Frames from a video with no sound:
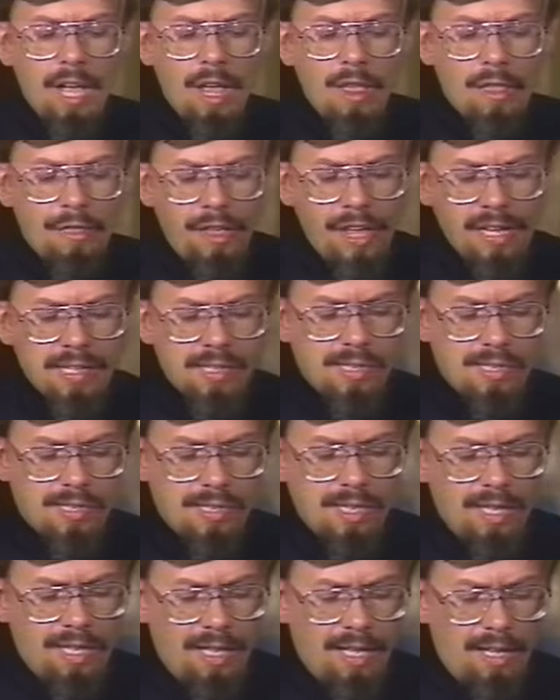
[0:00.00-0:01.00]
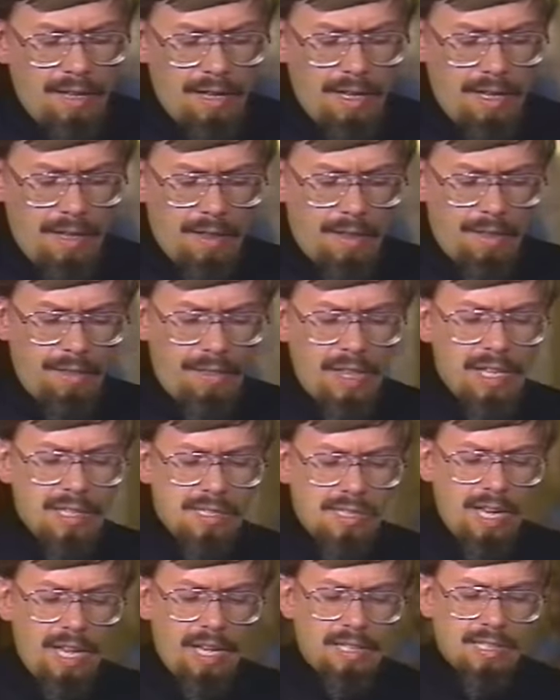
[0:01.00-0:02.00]
this
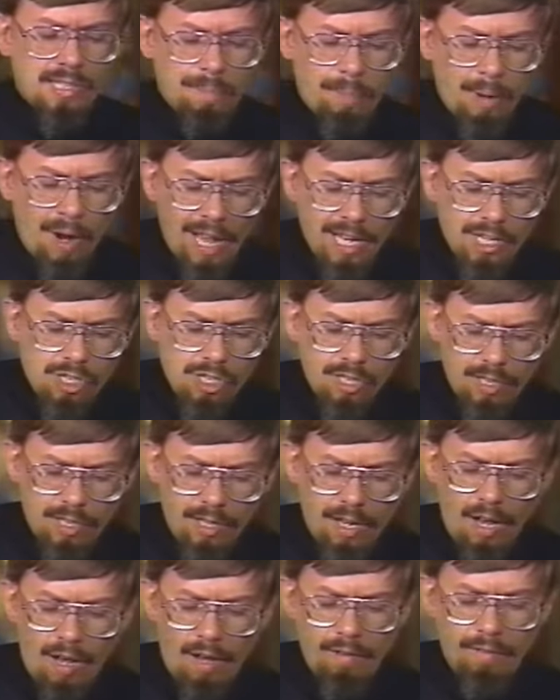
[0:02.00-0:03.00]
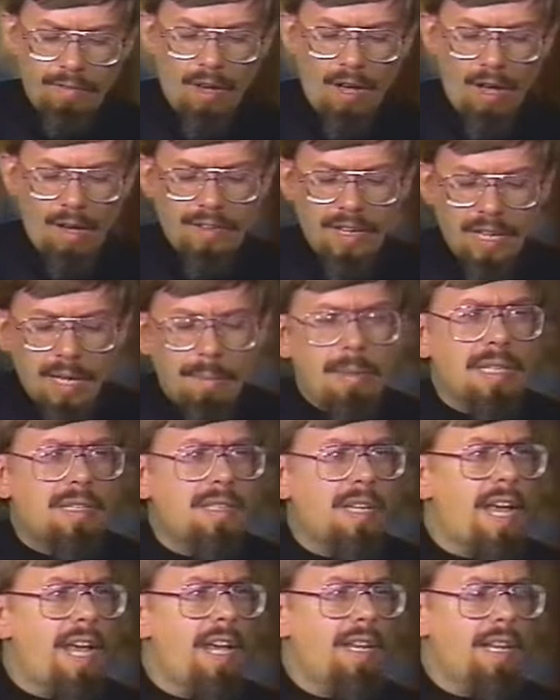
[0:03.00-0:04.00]
expression of
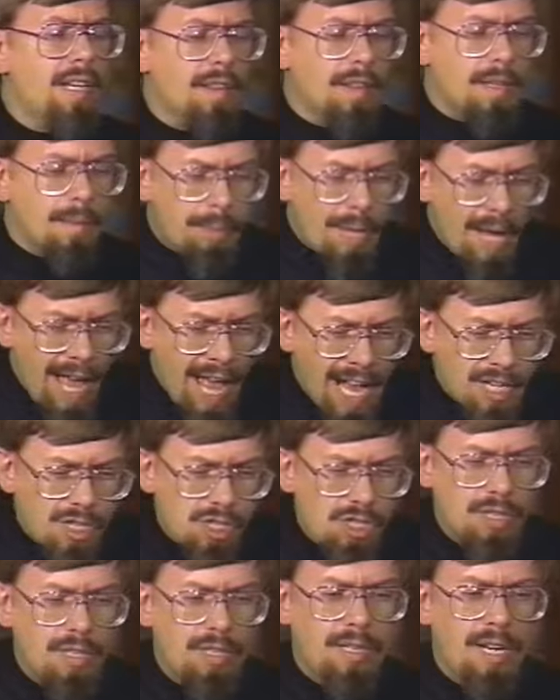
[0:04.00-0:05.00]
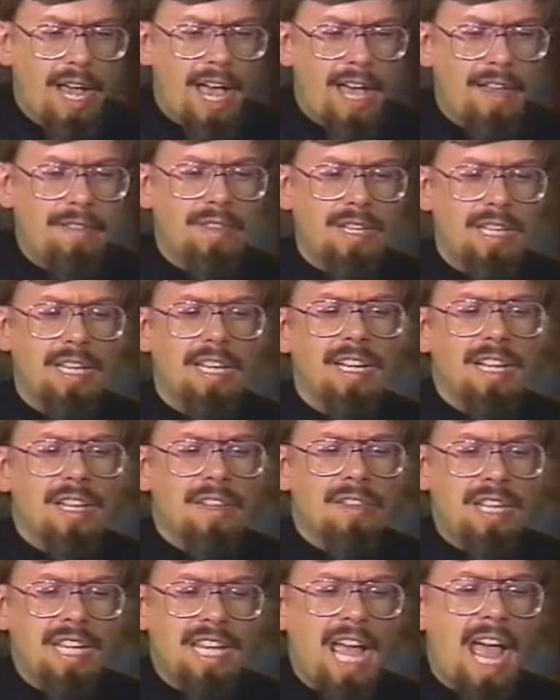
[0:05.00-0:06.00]
imitating the passion and
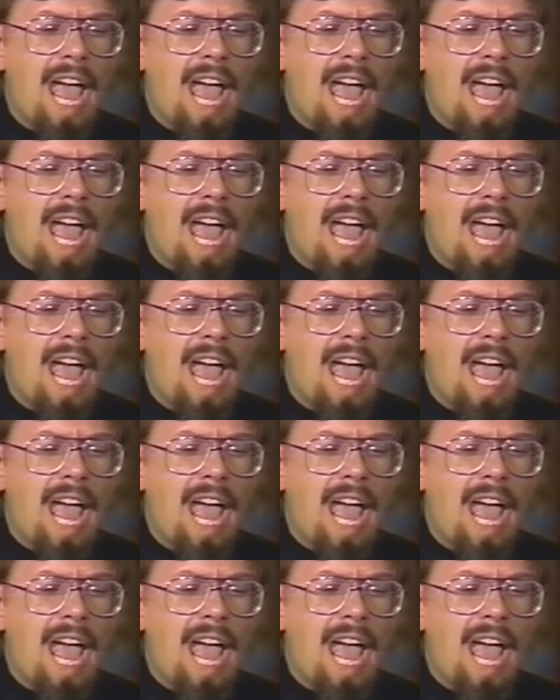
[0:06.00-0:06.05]
the